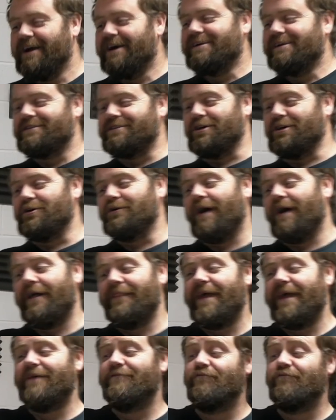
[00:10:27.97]
So, and
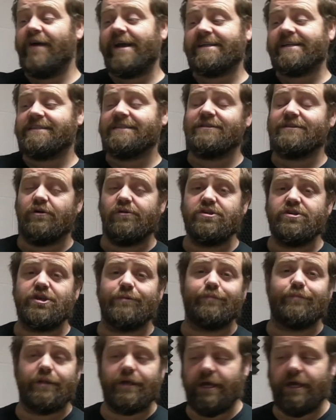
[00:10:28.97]
then rest as long as you
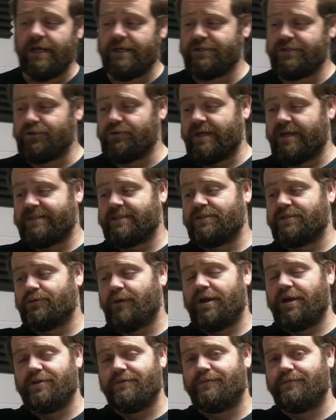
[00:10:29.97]
play. So this is
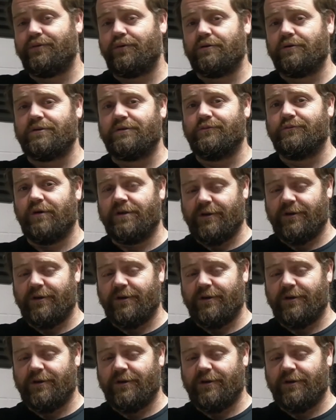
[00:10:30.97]
quite an important one.